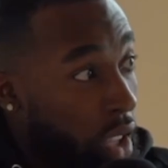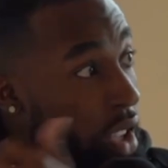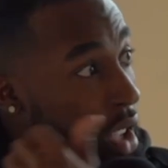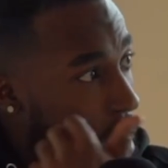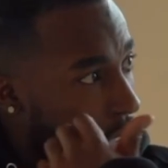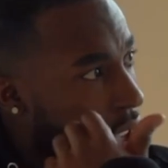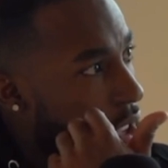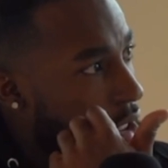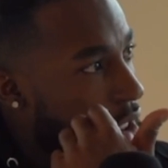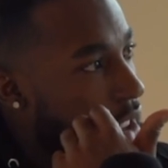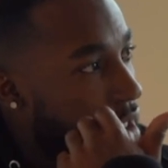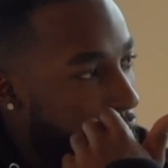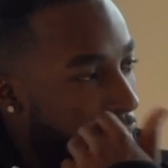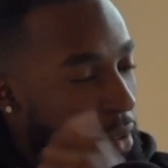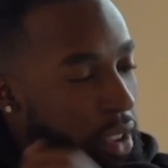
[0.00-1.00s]

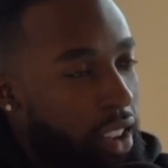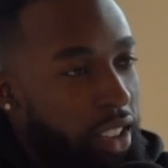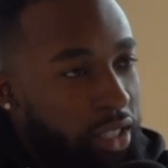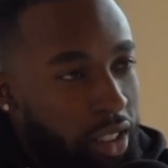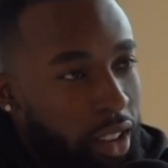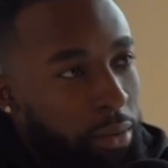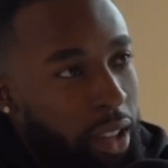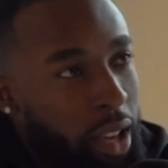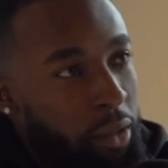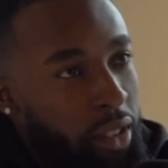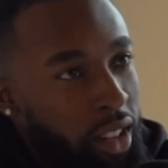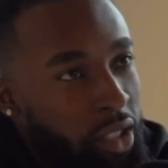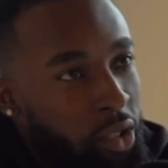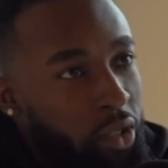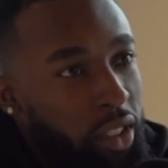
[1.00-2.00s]
you're right. Yeah, so I was playing with
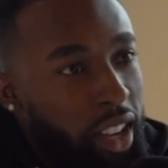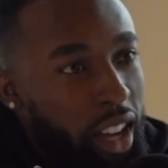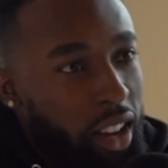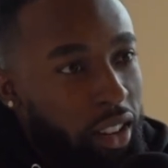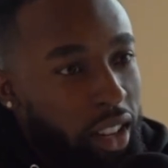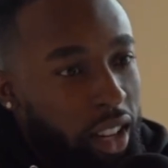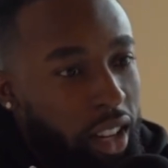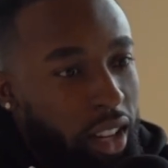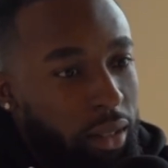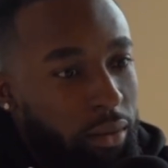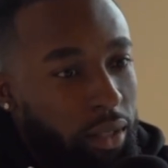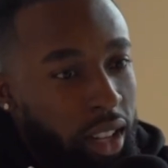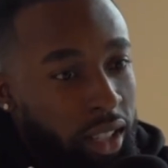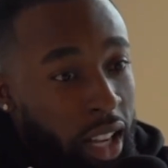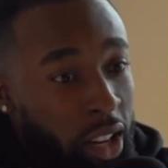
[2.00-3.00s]
NorCal
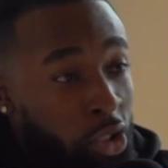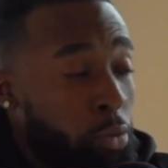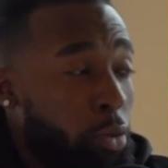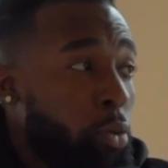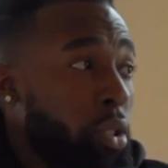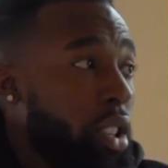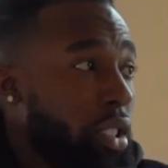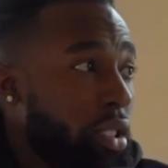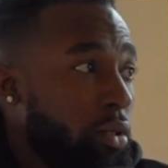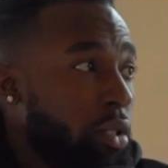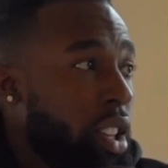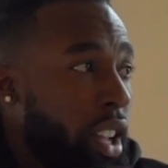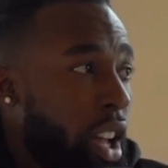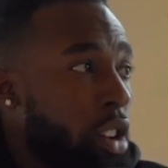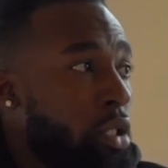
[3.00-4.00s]
because I grew up with Willie
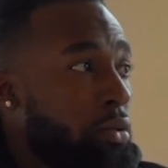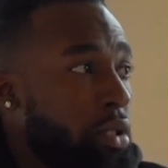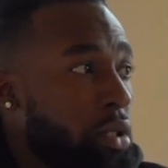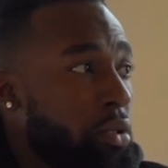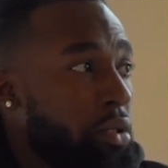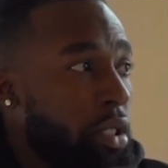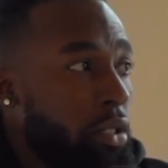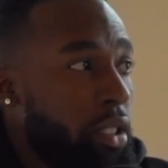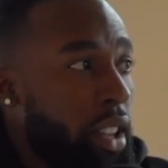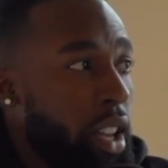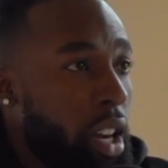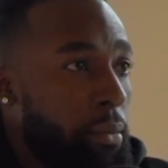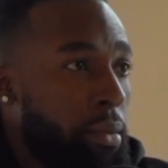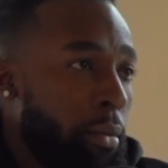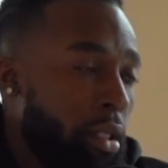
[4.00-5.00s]
Calhoun too, so he kind
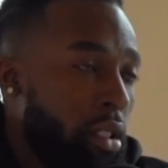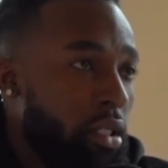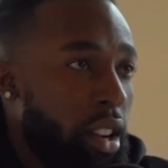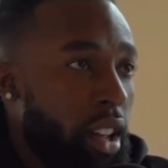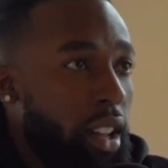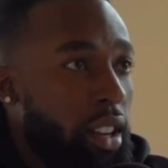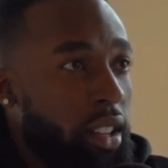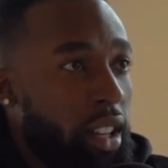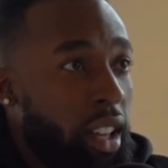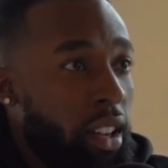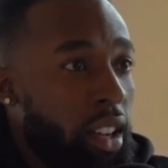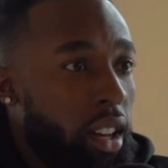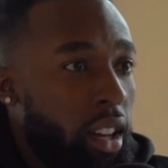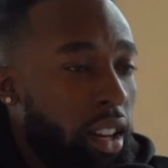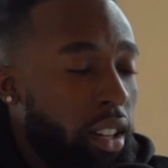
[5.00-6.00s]
of put me onto that. And
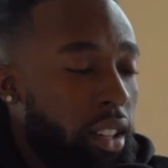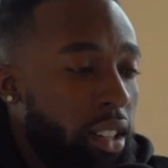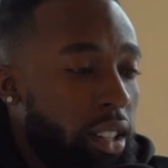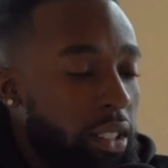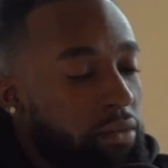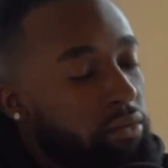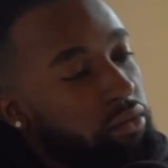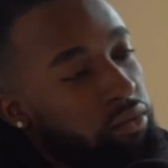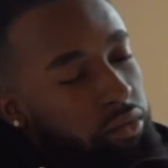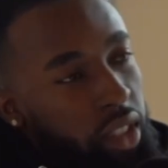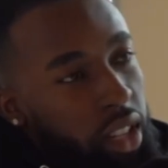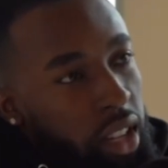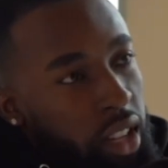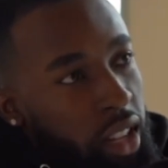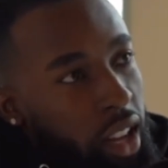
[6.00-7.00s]
I
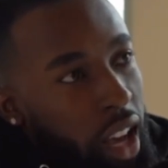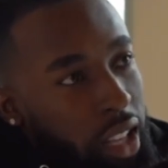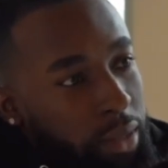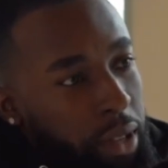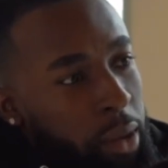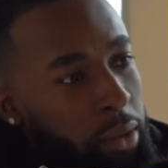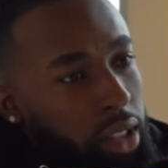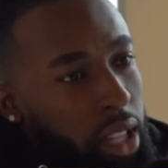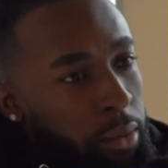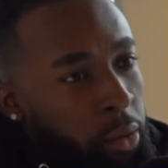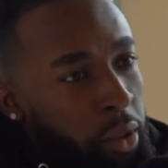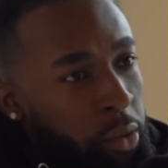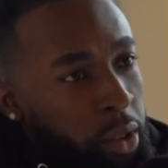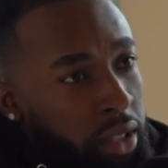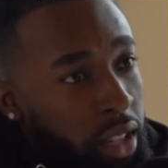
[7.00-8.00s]
was playing with them. We
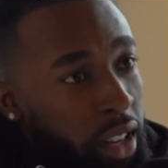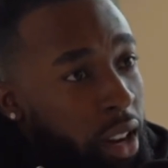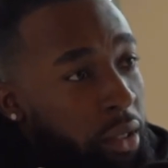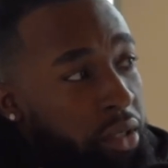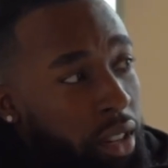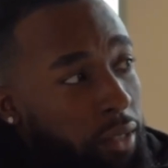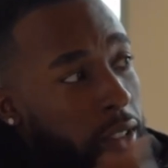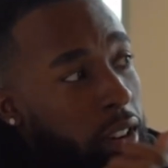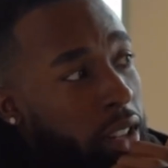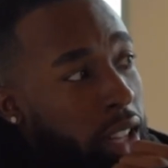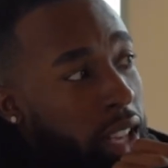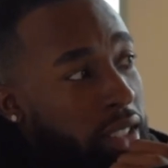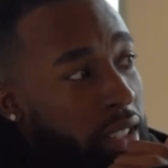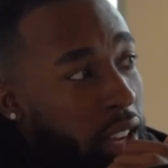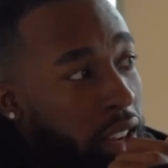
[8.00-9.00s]
went to the Arizona Fall
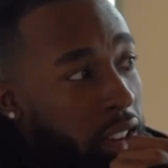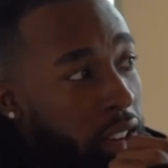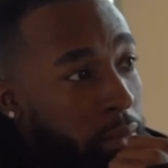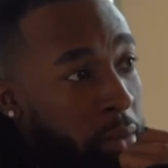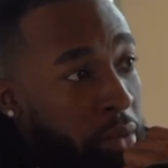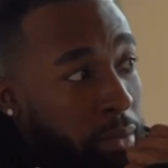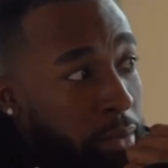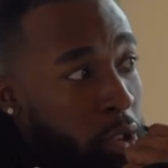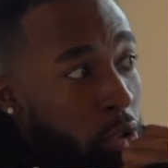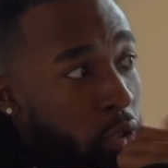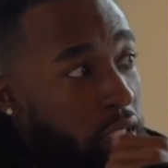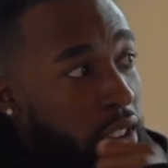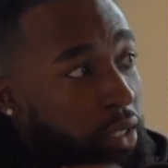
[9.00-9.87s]
Classic out here. It was in Peoria.